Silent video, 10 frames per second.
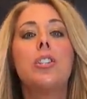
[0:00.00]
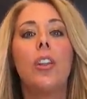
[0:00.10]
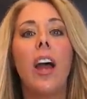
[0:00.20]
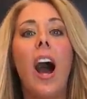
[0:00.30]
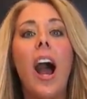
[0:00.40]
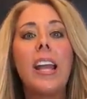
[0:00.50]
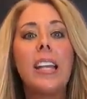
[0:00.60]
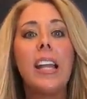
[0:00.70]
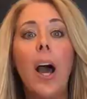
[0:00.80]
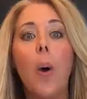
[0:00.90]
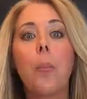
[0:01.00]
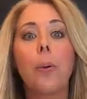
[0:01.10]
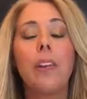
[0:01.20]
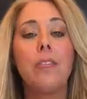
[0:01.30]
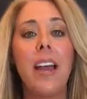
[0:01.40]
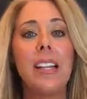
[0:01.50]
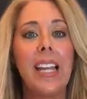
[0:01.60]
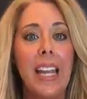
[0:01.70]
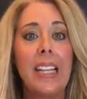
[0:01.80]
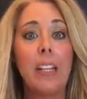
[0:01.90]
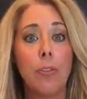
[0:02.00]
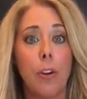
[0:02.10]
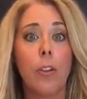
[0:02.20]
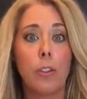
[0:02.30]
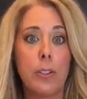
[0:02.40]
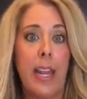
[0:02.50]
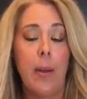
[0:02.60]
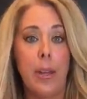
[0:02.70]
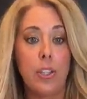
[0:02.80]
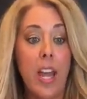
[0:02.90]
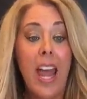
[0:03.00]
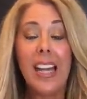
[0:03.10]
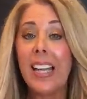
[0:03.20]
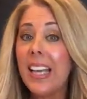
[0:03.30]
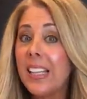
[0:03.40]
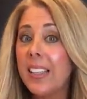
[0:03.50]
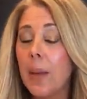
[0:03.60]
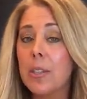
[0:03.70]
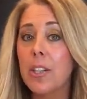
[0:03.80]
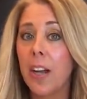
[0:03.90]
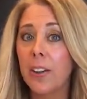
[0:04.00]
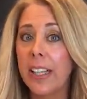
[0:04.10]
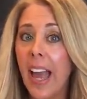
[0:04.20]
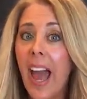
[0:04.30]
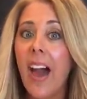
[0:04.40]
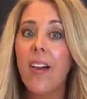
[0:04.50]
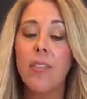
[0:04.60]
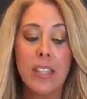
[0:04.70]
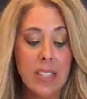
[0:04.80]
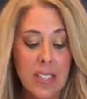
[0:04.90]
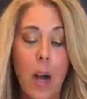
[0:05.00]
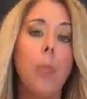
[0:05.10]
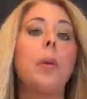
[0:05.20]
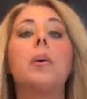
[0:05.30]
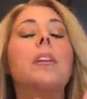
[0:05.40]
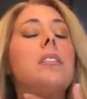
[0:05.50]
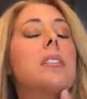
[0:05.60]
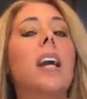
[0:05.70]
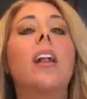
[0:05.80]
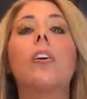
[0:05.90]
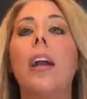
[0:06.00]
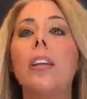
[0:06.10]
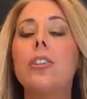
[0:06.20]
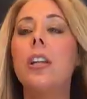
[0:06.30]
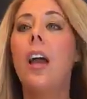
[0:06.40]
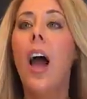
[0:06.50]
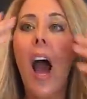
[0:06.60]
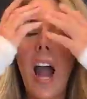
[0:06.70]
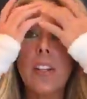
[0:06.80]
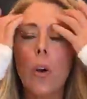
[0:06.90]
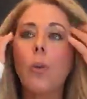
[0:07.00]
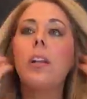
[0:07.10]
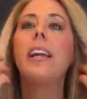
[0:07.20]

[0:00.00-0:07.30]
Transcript: so that I can help prevent any further damage. And any damage I already have, this is helping with the discoloration. I don't